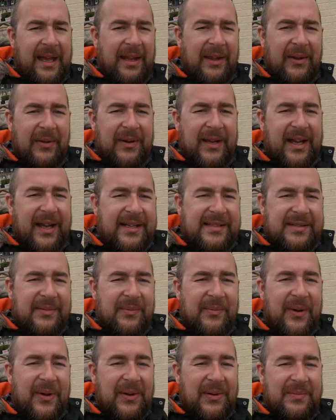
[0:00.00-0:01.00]
Hello guys
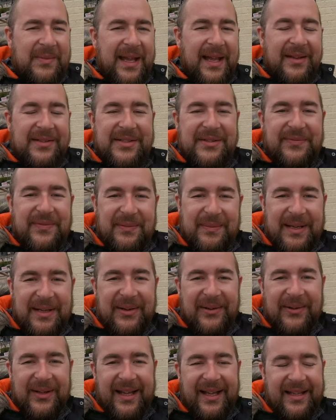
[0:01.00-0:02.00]
and welcome down to
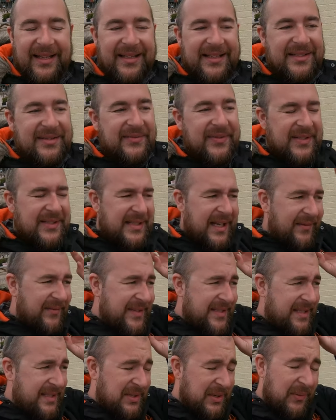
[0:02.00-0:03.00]
Flamingo Land. It's the first
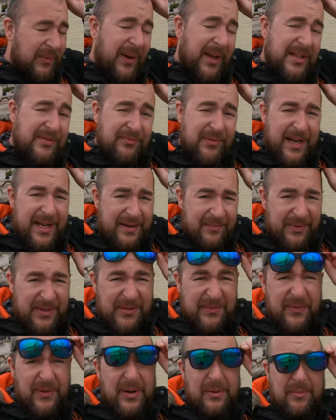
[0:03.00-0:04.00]
time visit. You know what, it's raining but
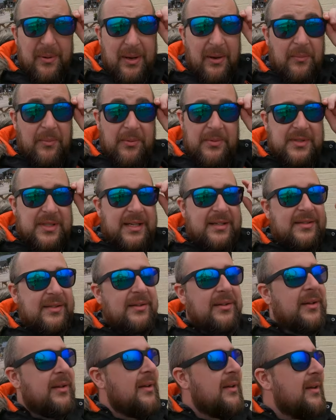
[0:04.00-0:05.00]
it's very bright. I'm put shades
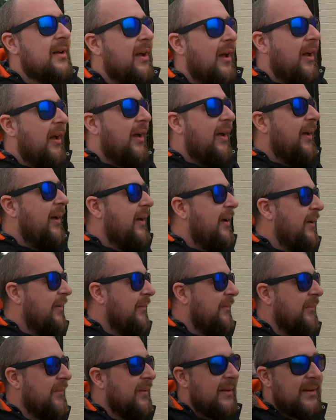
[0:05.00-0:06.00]
on.
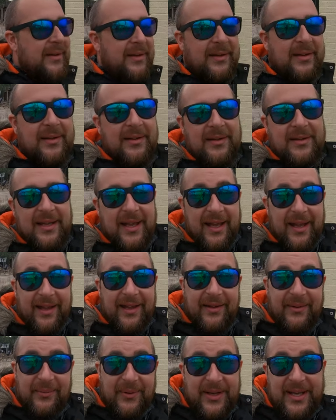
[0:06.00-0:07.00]
Um,
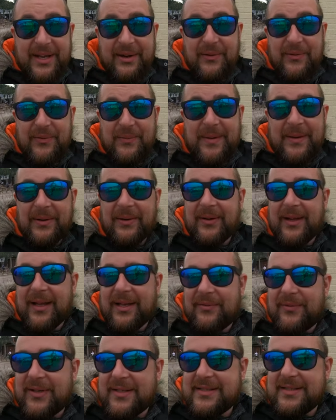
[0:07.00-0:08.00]
yeah, we're here at Flamingo
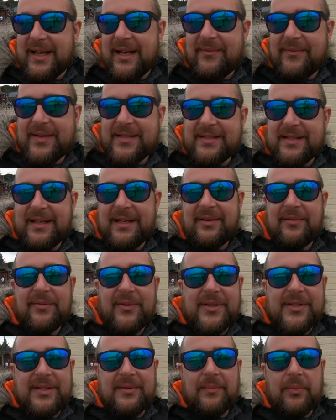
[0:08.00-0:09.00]
Land. First time visiting,
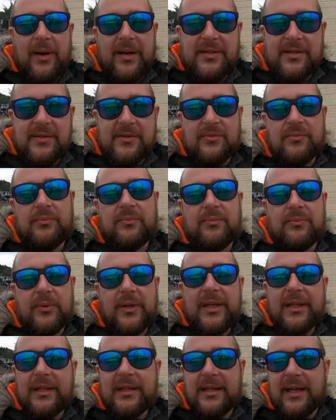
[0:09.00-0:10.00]
first impressions,
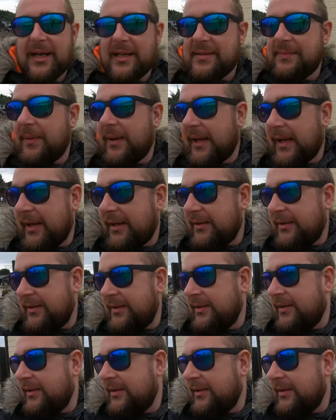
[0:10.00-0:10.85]
really nice park.